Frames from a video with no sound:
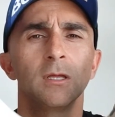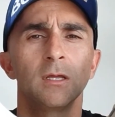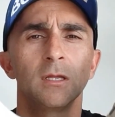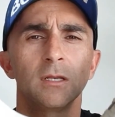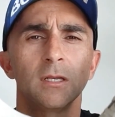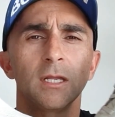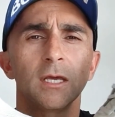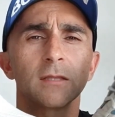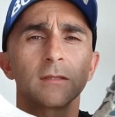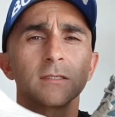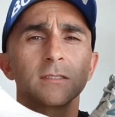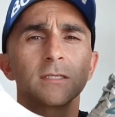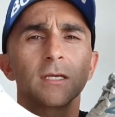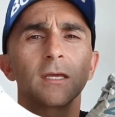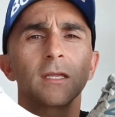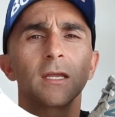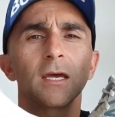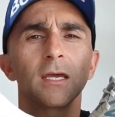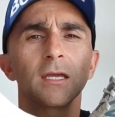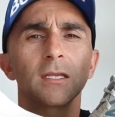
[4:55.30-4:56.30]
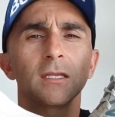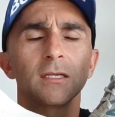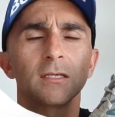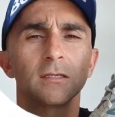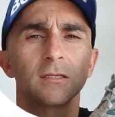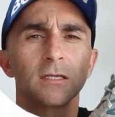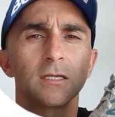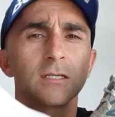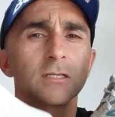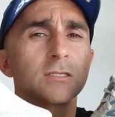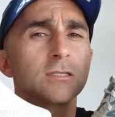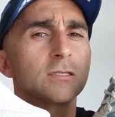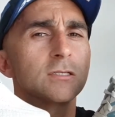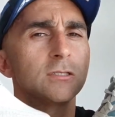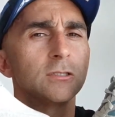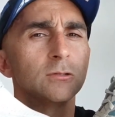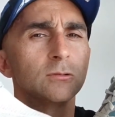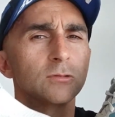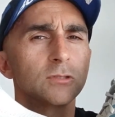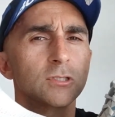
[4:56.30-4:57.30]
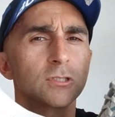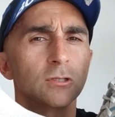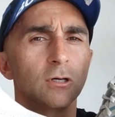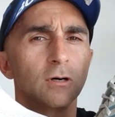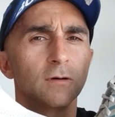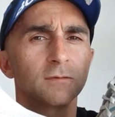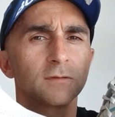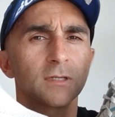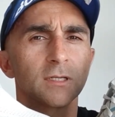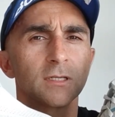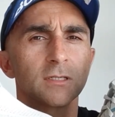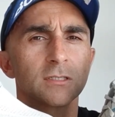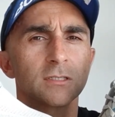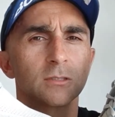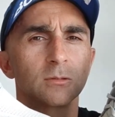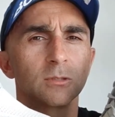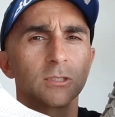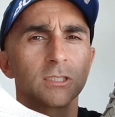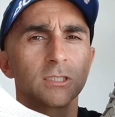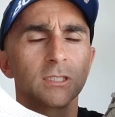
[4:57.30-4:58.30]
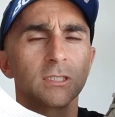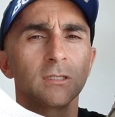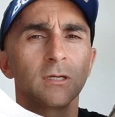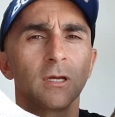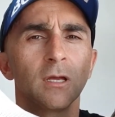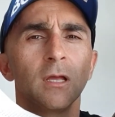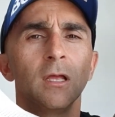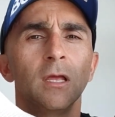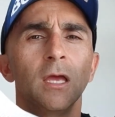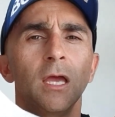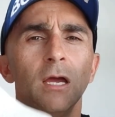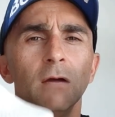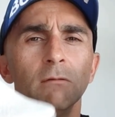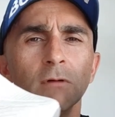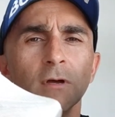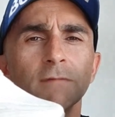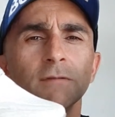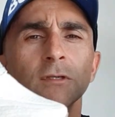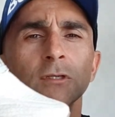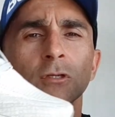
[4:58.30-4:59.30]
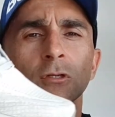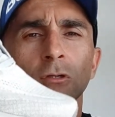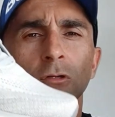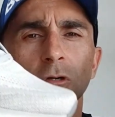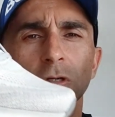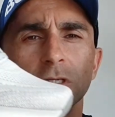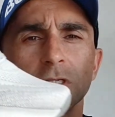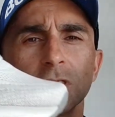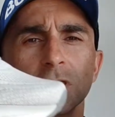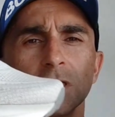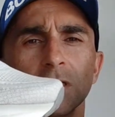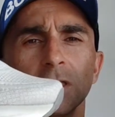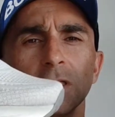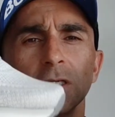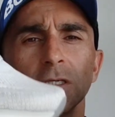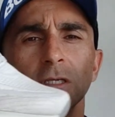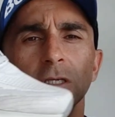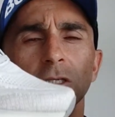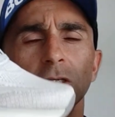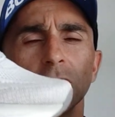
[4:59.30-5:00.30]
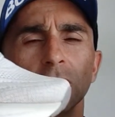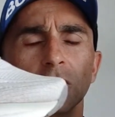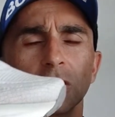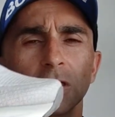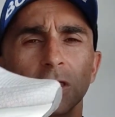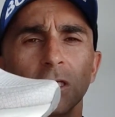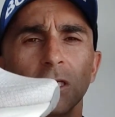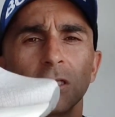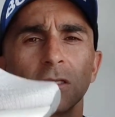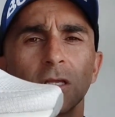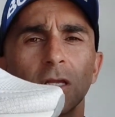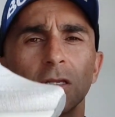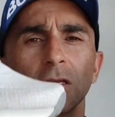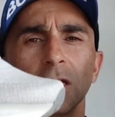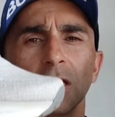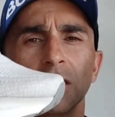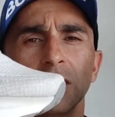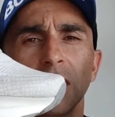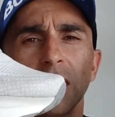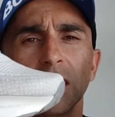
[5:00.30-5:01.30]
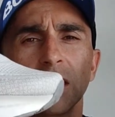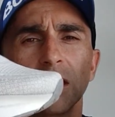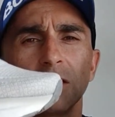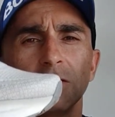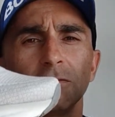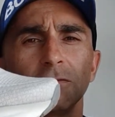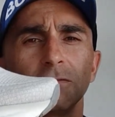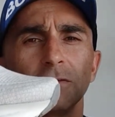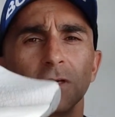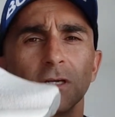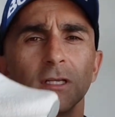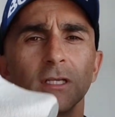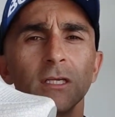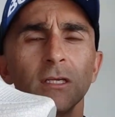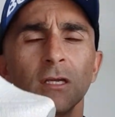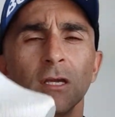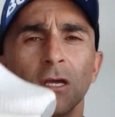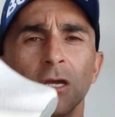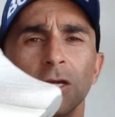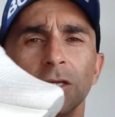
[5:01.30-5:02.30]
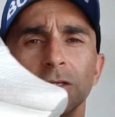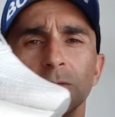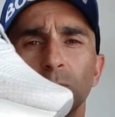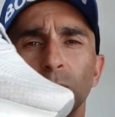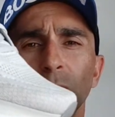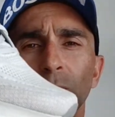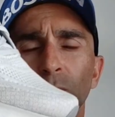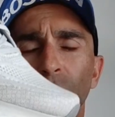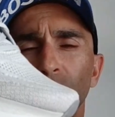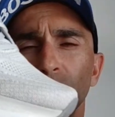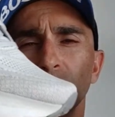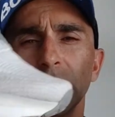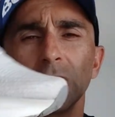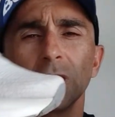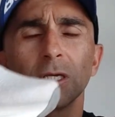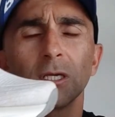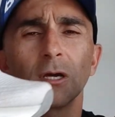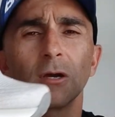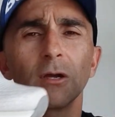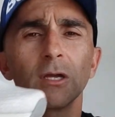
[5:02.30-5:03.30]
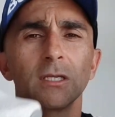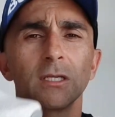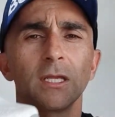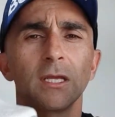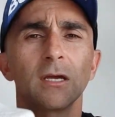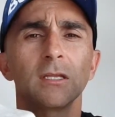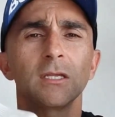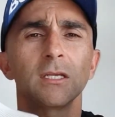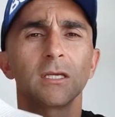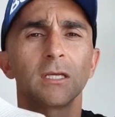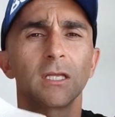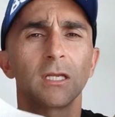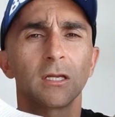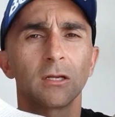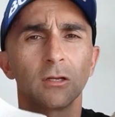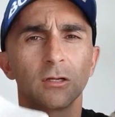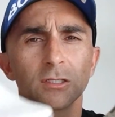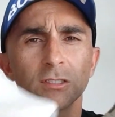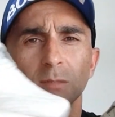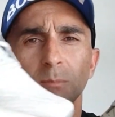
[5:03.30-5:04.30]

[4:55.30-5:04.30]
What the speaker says: Now the 1080 is still soft and squishy. However, you're not sinking in, you're not getting that negative feeling. When you're going down, you're getting lots